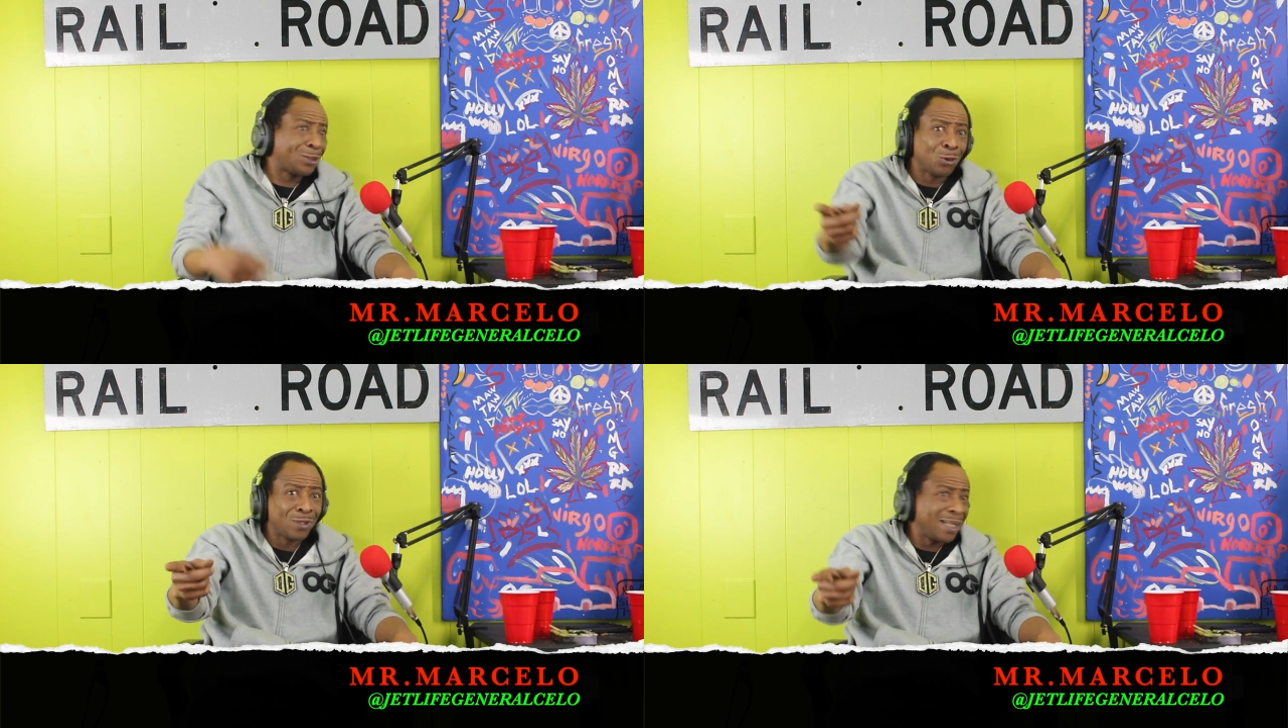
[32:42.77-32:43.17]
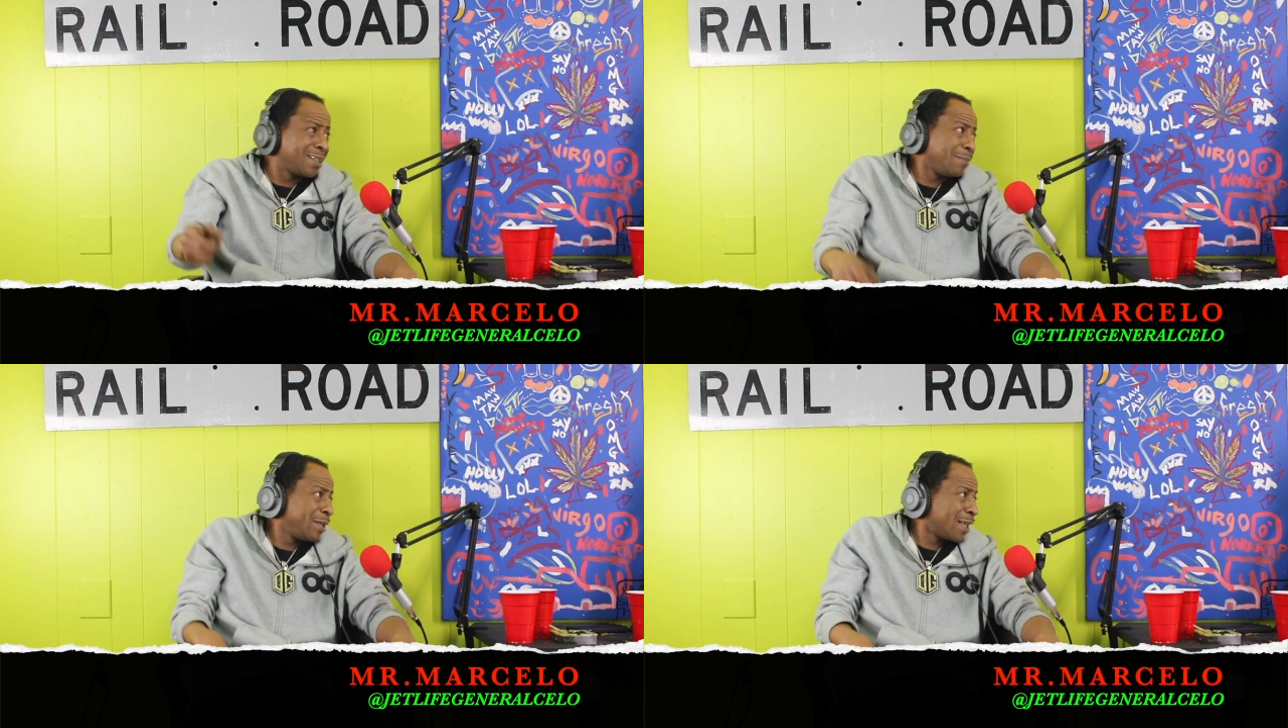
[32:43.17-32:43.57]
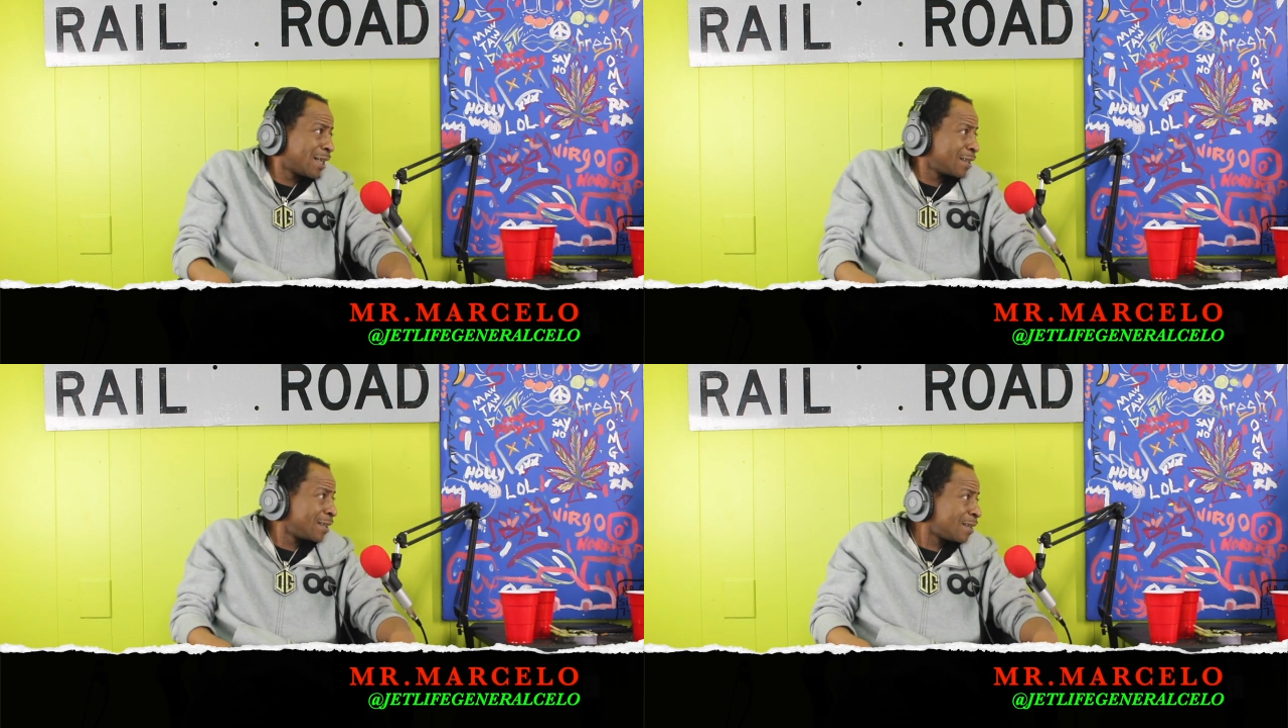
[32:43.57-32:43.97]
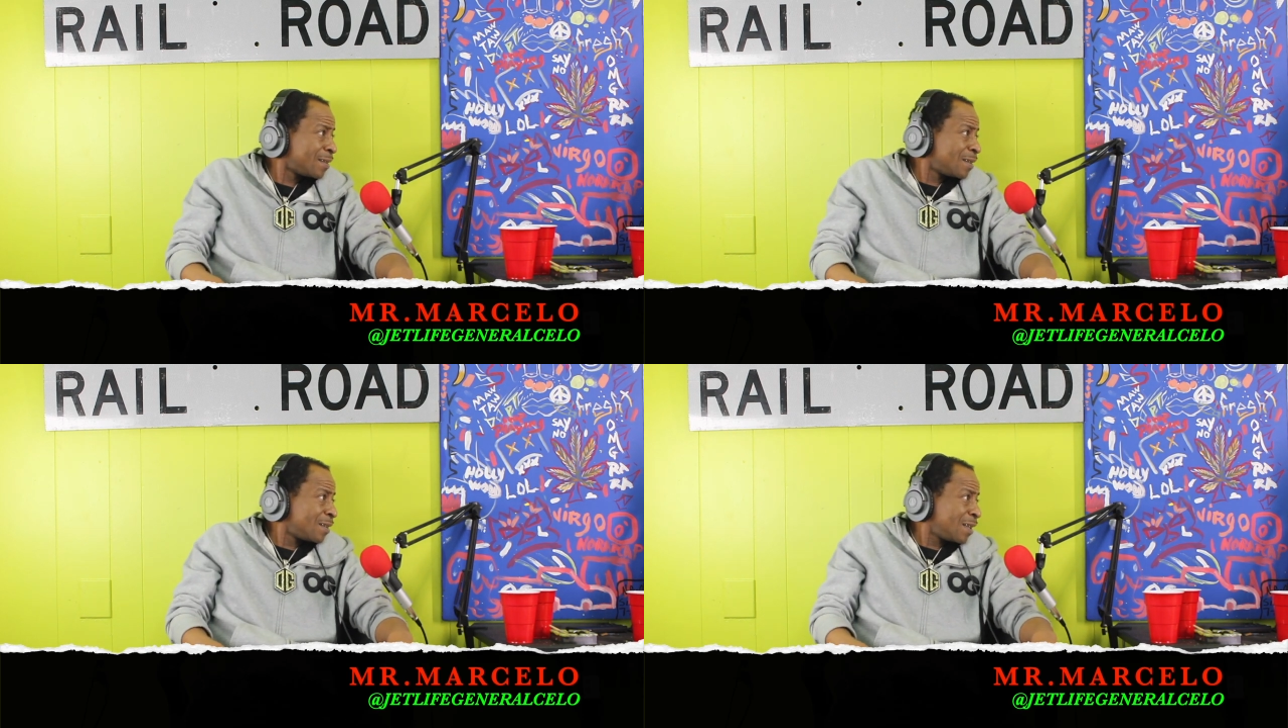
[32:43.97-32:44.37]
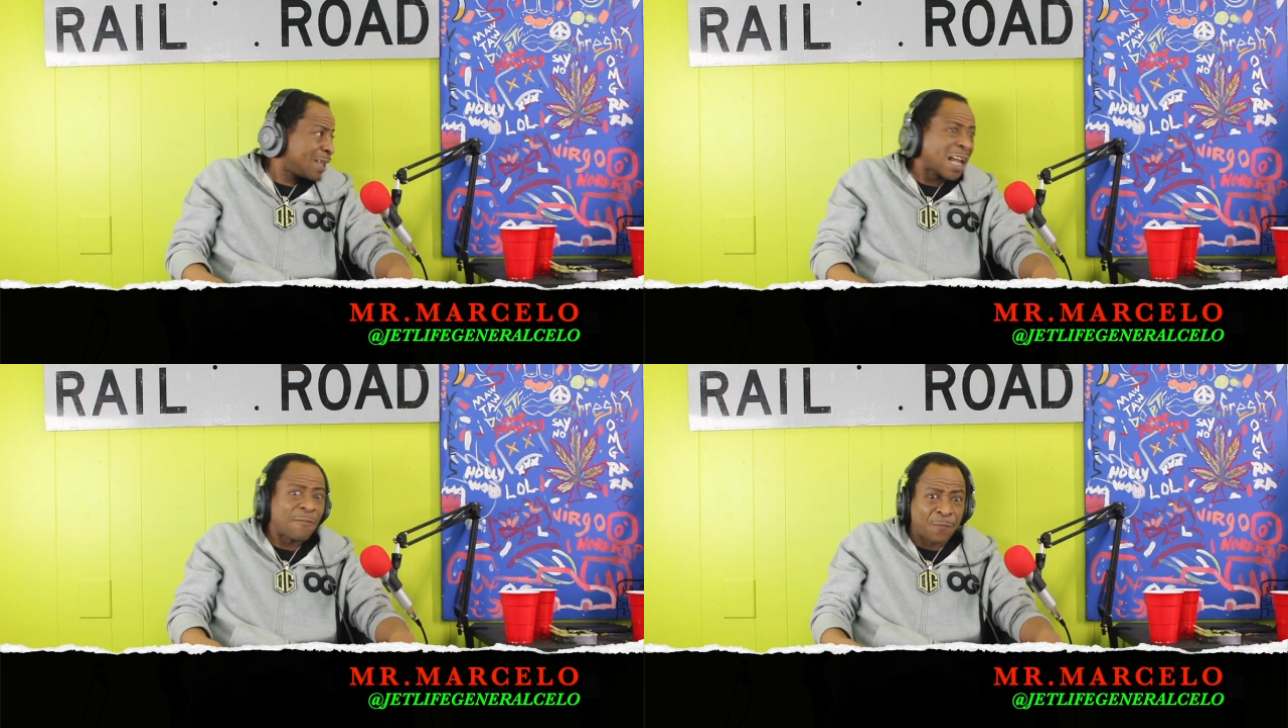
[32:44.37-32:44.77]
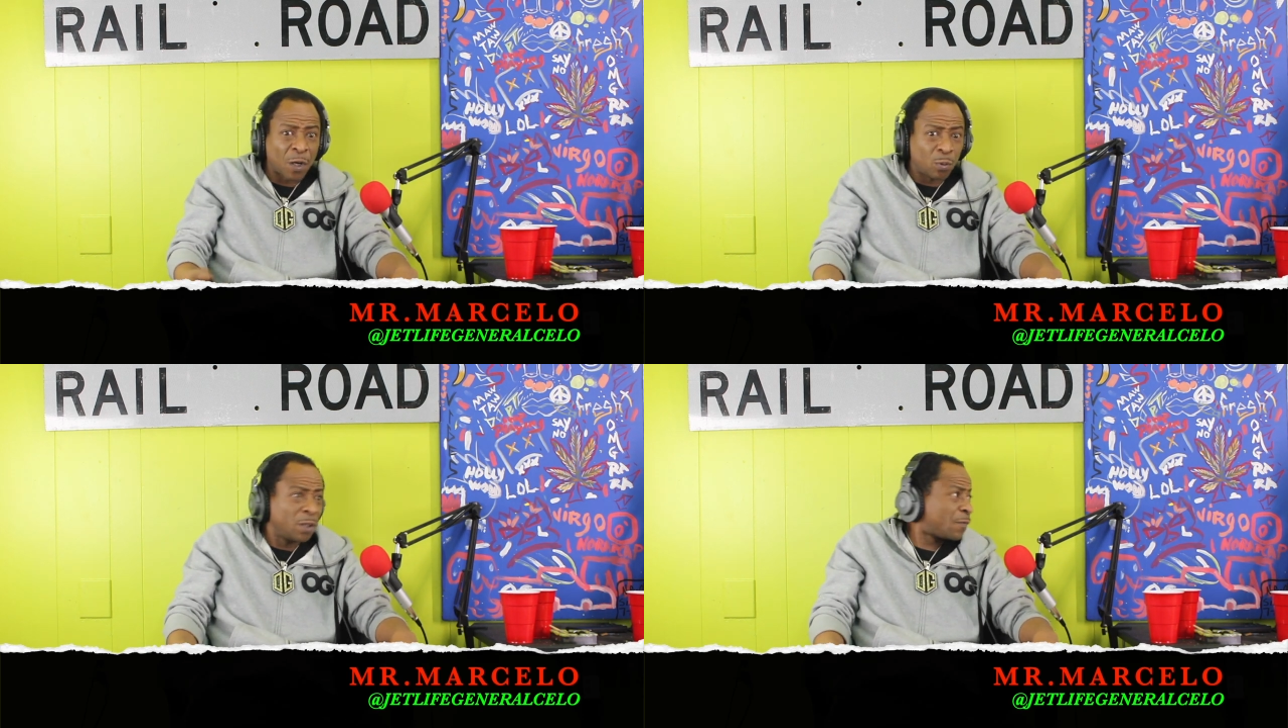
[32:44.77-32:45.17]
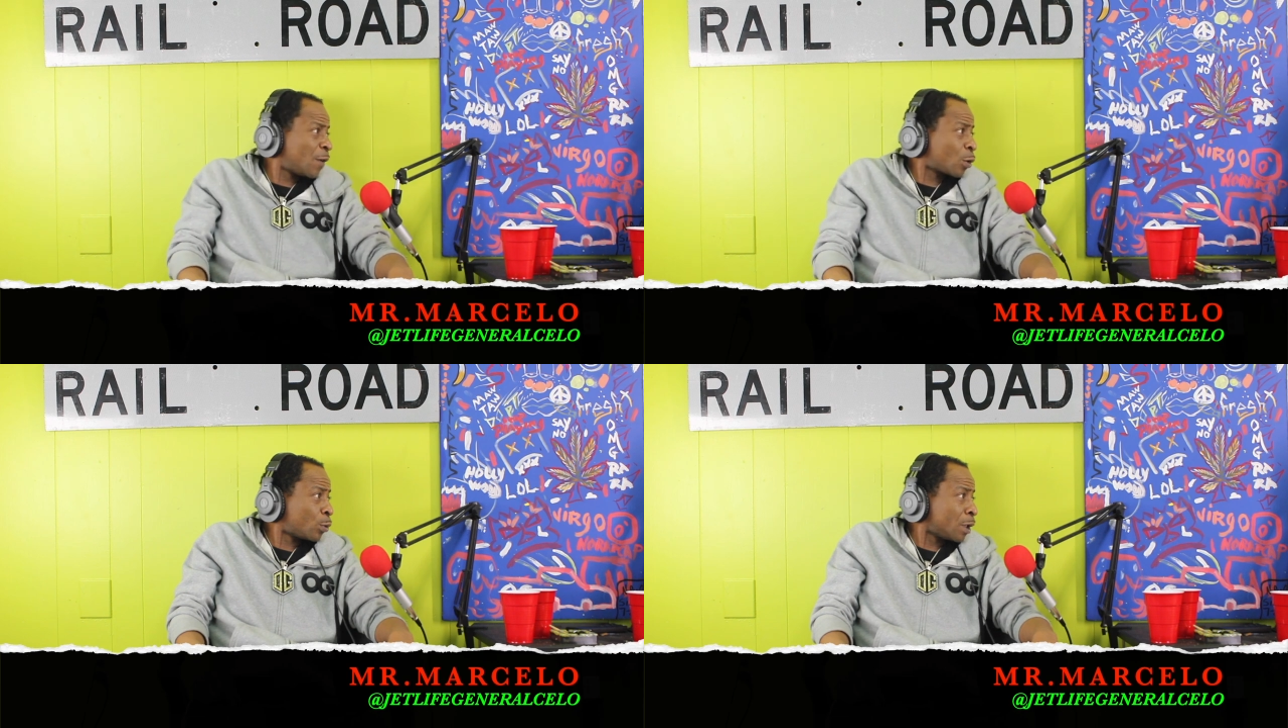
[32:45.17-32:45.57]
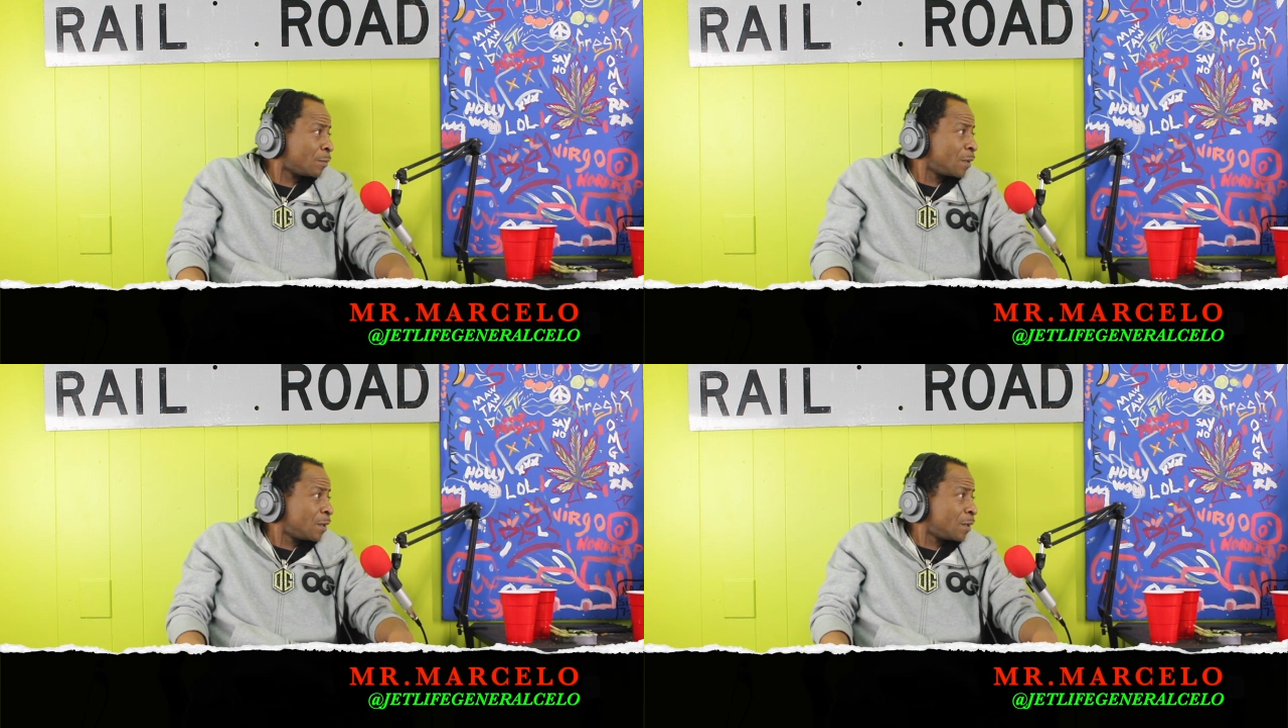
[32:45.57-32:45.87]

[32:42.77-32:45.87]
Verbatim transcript: Dude ain't did me nothing. And I fuck with him, fuck with him.